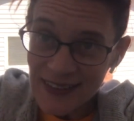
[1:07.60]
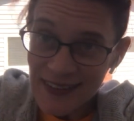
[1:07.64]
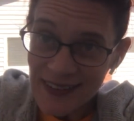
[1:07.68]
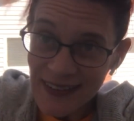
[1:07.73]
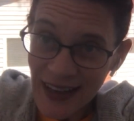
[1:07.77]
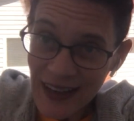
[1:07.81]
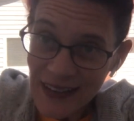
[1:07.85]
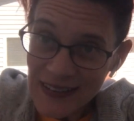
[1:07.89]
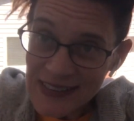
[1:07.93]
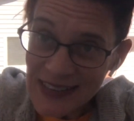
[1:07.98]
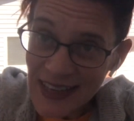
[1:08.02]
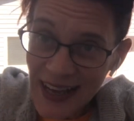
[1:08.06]

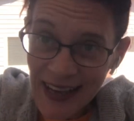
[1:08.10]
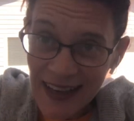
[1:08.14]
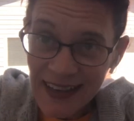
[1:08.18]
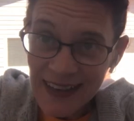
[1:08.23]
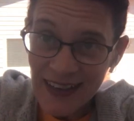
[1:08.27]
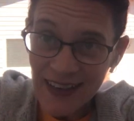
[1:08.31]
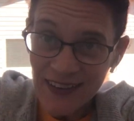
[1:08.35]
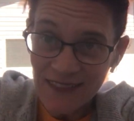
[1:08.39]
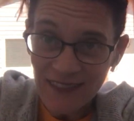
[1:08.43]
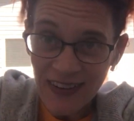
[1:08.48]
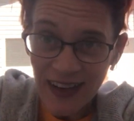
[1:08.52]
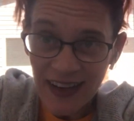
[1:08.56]
outside
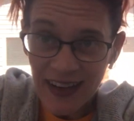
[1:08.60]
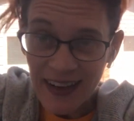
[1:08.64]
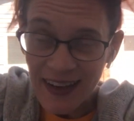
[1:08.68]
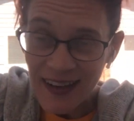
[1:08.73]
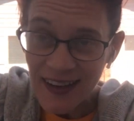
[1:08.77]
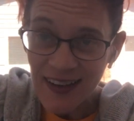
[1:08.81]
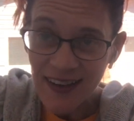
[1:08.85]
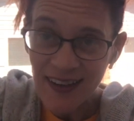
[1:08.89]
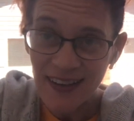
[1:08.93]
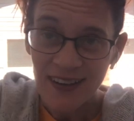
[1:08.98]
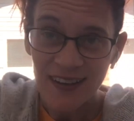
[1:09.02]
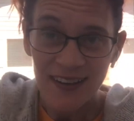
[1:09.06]
in my
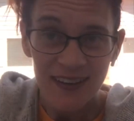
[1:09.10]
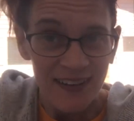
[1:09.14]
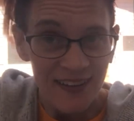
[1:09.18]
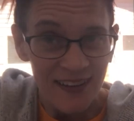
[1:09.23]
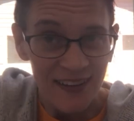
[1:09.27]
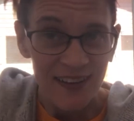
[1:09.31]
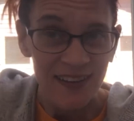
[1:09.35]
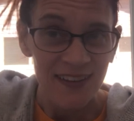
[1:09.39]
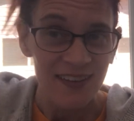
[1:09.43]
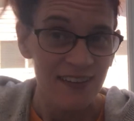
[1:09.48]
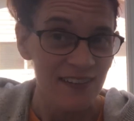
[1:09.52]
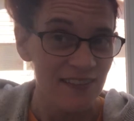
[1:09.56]

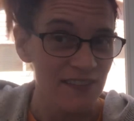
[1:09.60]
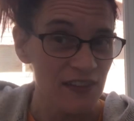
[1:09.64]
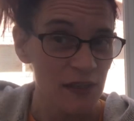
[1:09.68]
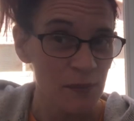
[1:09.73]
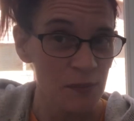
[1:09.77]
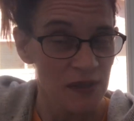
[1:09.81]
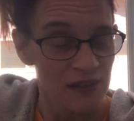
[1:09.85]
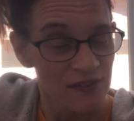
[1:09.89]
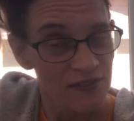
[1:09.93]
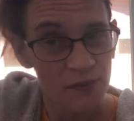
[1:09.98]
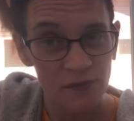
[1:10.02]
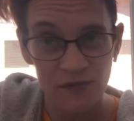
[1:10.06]

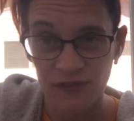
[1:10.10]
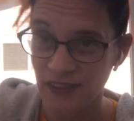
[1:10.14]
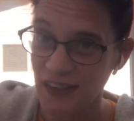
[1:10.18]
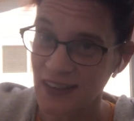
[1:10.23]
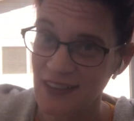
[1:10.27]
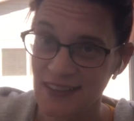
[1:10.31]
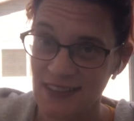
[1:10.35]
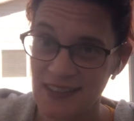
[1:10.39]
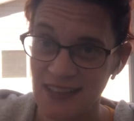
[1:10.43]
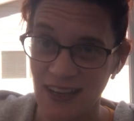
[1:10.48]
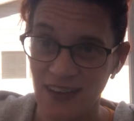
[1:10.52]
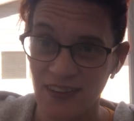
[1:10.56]
Phoebe from
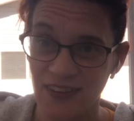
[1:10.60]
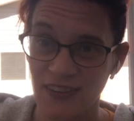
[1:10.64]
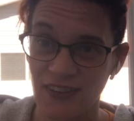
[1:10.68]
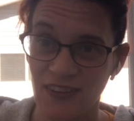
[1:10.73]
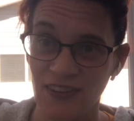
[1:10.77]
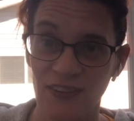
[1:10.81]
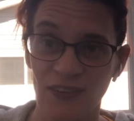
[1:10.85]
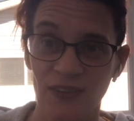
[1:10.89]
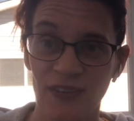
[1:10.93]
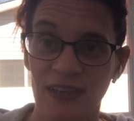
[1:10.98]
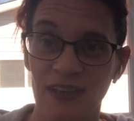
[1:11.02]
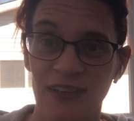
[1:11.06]
Friends
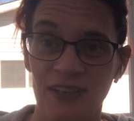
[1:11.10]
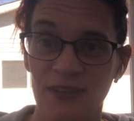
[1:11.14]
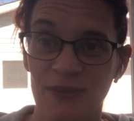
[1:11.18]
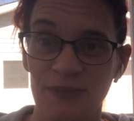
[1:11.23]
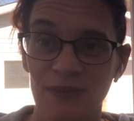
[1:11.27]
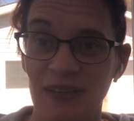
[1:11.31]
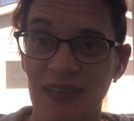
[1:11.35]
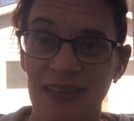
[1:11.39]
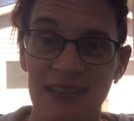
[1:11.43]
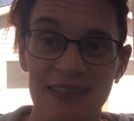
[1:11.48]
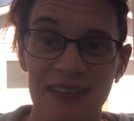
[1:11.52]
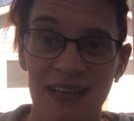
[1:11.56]
hairdo
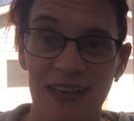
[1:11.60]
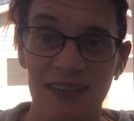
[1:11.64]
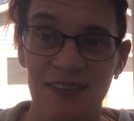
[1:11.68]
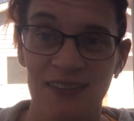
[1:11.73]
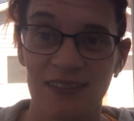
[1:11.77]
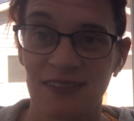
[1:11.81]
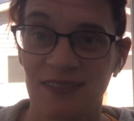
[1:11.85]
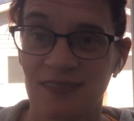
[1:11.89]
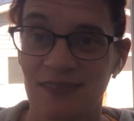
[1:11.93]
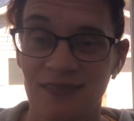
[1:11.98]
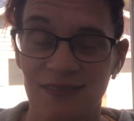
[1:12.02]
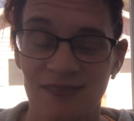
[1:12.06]
because I don't
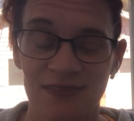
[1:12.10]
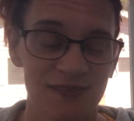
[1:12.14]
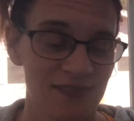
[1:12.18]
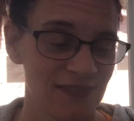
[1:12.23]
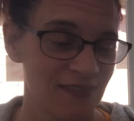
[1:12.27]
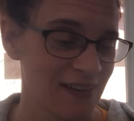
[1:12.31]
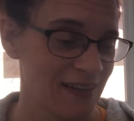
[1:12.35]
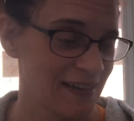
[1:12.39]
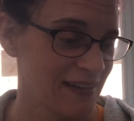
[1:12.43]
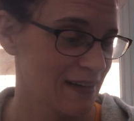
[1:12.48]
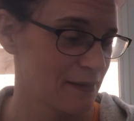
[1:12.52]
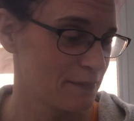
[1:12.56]
know
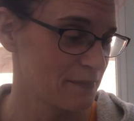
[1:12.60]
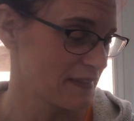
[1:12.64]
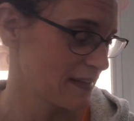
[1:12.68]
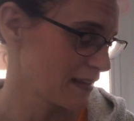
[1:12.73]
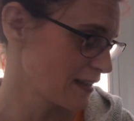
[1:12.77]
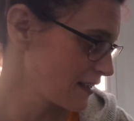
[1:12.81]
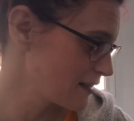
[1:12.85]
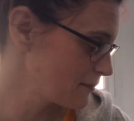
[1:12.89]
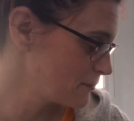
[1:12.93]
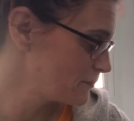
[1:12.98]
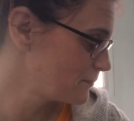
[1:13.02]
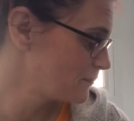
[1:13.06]
what I'm
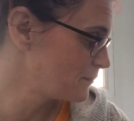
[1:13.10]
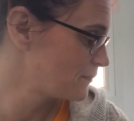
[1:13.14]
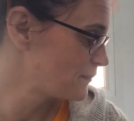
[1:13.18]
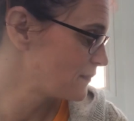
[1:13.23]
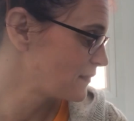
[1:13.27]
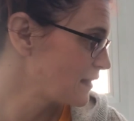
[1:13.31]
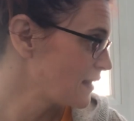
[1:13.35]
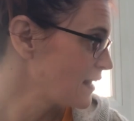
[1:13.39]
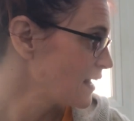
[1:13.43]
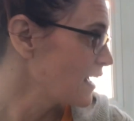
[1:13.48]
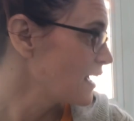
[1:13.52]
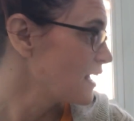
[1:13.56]
thinking.
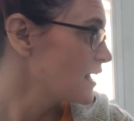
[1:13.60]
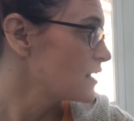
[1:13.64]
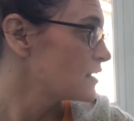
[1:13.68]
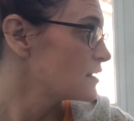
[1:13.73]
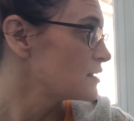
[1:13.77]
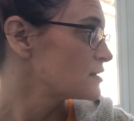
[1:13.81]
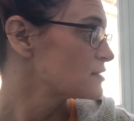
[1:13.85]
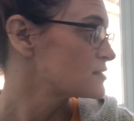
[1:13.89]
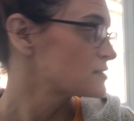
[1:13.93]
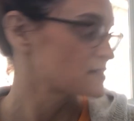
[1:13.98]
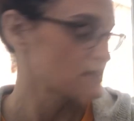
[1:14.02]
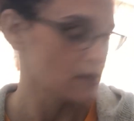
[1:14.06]

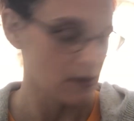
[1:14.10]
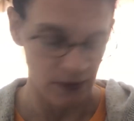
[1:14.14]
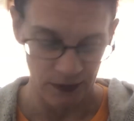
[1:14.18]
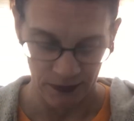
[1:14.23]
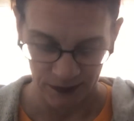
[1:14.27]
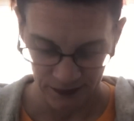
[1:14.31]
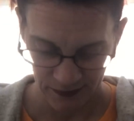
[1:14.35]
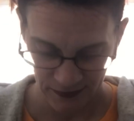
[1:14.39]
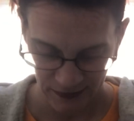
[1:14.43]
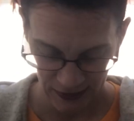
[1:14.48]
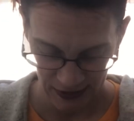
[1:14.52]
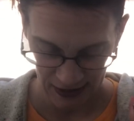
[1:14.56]
So I'm
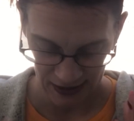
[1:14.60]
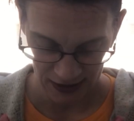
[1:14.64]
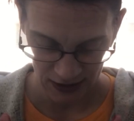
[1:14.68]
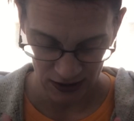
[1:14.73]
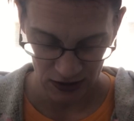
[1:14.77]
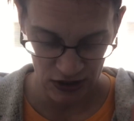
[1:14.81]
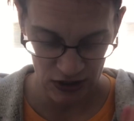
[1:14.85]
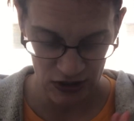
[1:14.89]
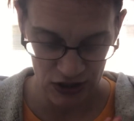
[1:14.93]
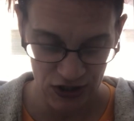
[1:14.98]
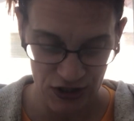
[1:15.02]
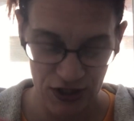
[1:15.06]
gonna
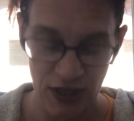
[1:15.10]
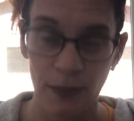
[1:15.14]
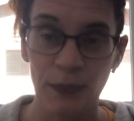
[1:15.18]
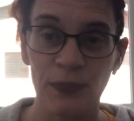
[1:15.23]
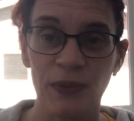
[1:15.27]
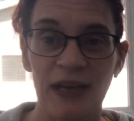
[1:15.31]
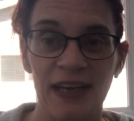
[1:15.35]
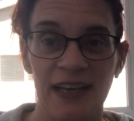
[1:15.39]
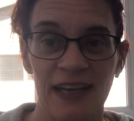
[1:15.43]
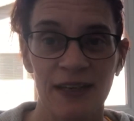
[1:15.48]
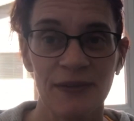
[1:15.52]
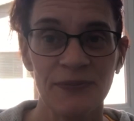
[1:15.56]
jump
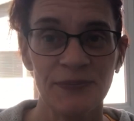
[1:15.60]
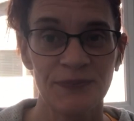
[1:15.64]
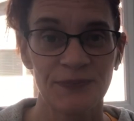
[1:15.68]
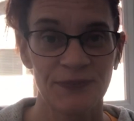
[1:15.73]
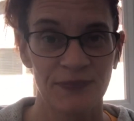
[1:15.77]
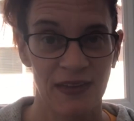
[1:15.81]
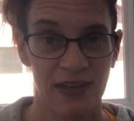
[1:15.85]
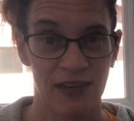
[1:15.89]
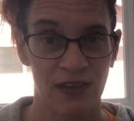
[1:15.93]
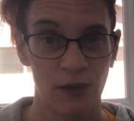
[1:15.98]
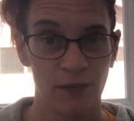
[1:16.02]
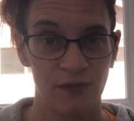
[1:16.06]
right in
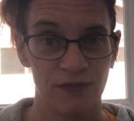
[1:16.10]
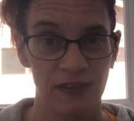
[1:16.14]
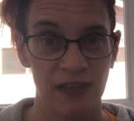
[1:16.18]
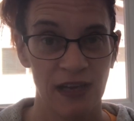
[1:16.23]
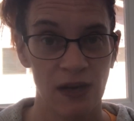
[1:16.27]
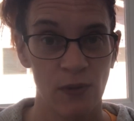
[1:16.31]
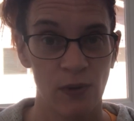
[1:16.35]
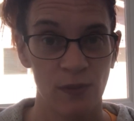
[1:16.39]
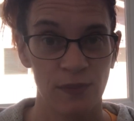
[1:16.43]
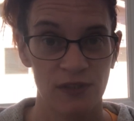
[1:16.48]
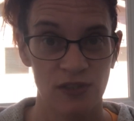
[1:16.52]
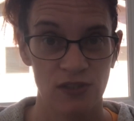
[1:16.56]
and hopefully I
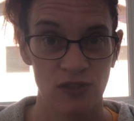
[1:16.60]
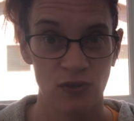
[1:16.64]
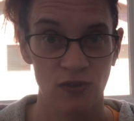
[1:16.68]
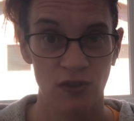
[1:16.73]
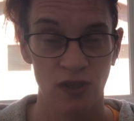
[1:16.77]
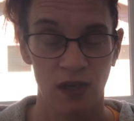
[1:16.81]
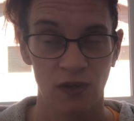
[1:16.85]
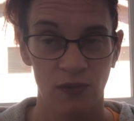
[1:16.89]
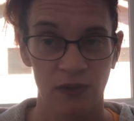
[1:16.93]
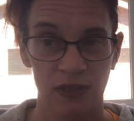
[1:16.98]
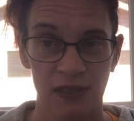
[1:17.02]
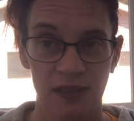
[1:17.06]
won't be too
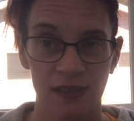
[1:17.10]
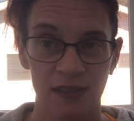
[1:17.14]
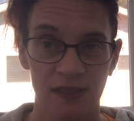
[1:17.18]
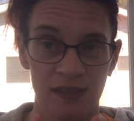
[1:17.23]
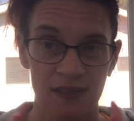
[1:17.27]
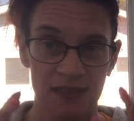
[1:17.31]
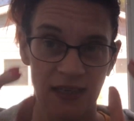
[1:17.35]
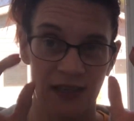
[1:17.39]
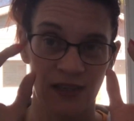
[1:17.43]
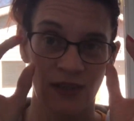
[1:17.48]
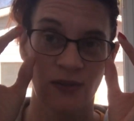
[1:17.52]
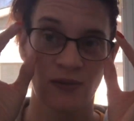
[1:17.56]
long-winded
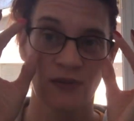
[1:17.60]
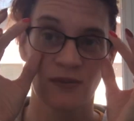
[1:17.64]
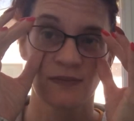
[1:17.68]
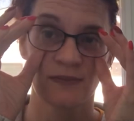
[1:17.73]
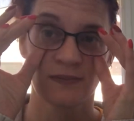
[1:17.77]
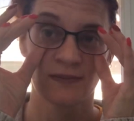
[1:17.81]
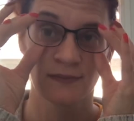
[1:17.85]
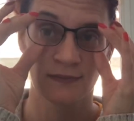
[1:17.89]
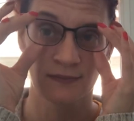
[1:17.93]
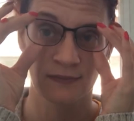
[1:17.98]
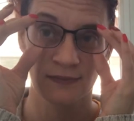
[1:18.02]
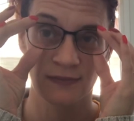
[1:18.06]
because I know
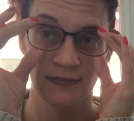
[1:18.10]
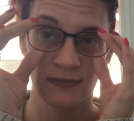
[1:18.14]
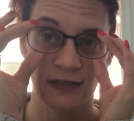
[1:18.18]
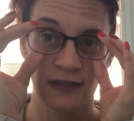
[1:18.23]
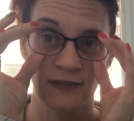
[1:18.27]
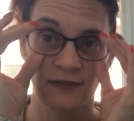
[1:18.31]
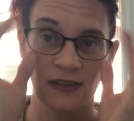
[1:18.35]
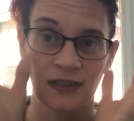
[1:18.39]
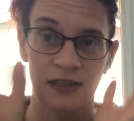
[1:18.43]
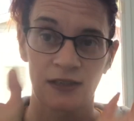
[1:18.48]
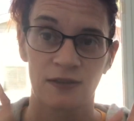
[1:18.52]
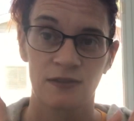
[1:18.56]
the
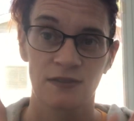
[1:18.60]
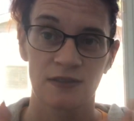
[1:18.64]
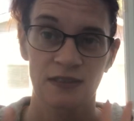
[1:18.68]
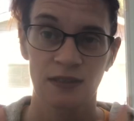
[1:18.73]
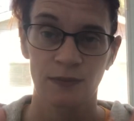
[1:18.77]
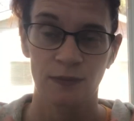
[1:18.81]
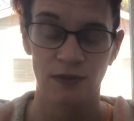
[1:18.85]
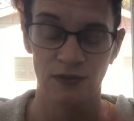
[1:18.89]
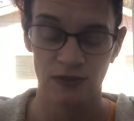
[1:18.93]
videos can be